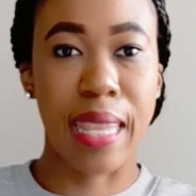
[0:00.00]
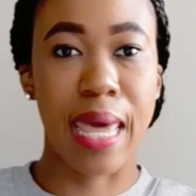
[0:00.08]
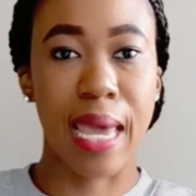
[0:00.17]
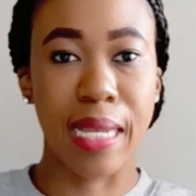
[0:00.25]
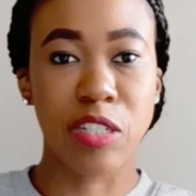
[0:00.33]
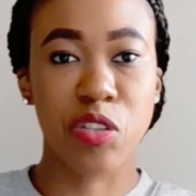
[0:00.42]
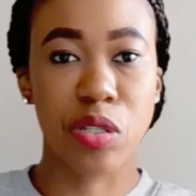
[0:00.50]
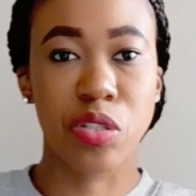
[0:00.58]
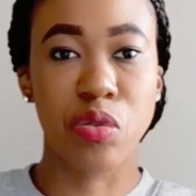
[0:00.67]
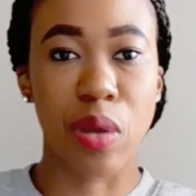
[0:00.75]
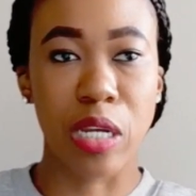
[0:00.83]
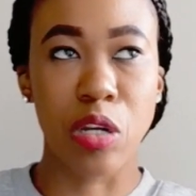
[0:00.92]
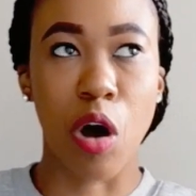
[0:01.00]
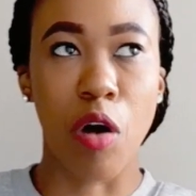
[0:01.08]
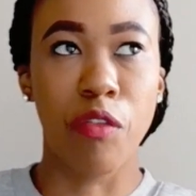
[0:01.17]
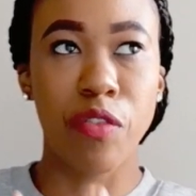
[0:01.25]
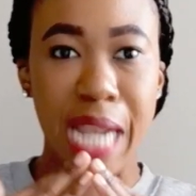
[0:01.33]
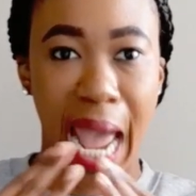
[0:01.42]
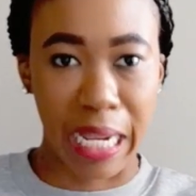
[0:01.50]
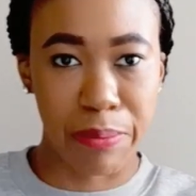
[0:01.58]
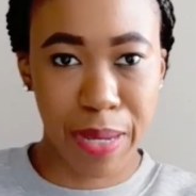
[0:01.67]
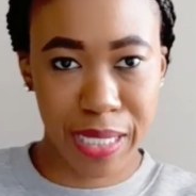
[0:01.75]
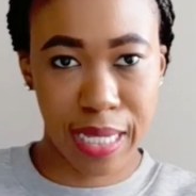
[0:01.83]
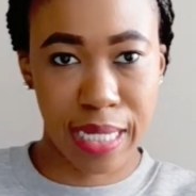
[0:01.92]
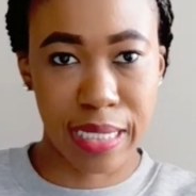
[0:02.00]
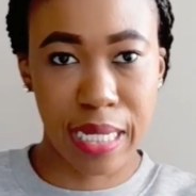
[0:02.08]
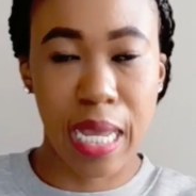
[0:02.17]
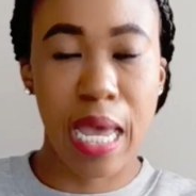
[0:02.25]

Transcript: the interest rate of 9%,